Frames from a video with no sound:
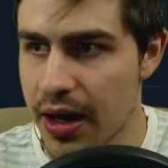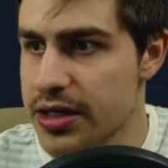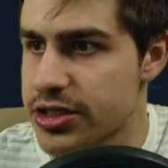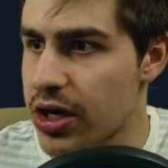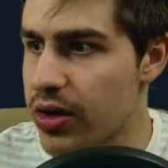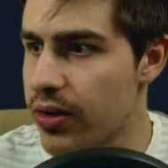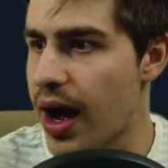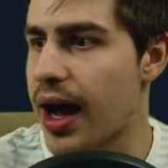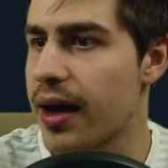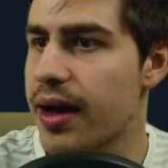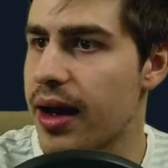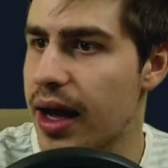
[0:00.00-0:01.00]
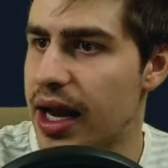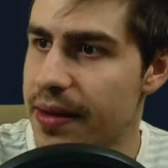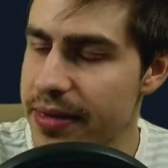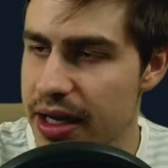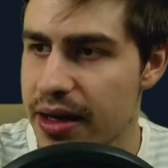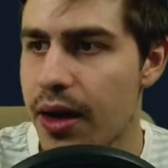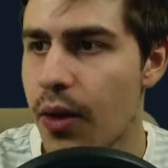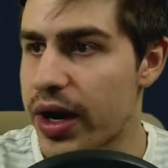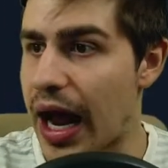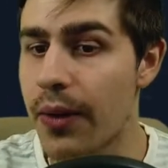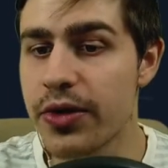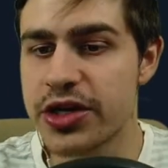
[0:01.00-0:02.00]
So what
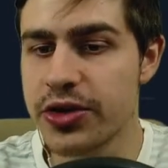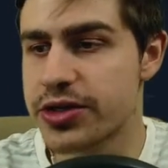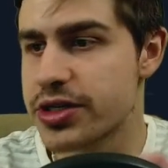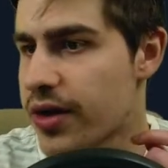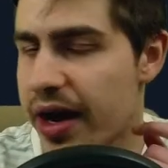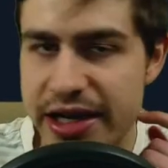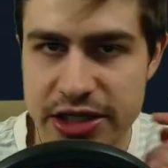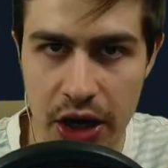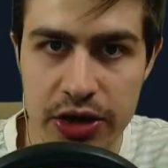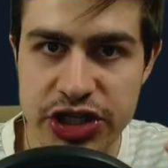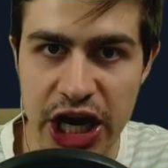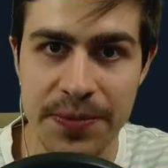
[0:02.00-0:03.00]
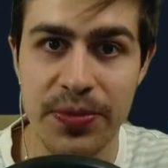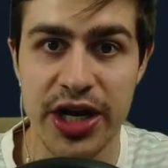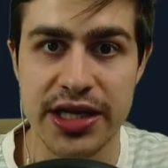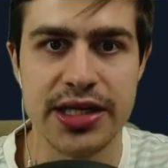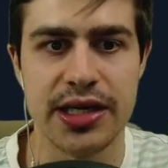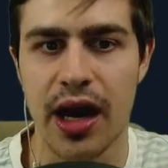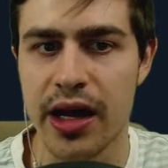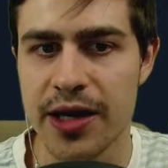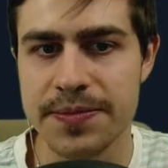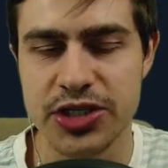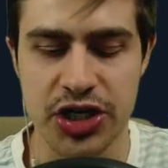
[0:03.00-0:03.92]
I would do, Tarang, is go check predicted lineups.